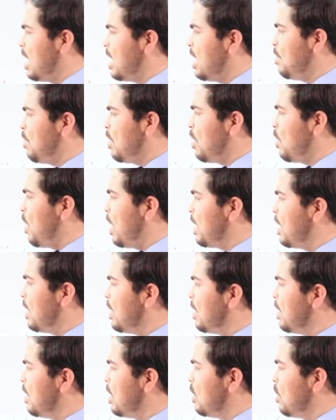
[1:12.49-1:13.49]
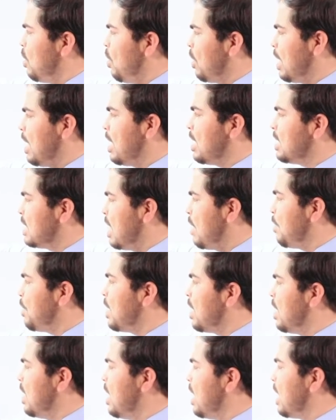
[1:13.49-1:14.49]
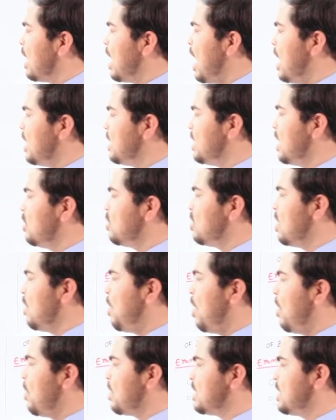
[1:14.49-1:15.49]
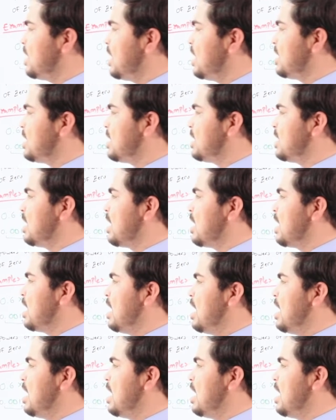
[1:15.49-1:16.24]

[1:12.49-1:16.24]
Number 1, okay, example, write 10 to the power 6.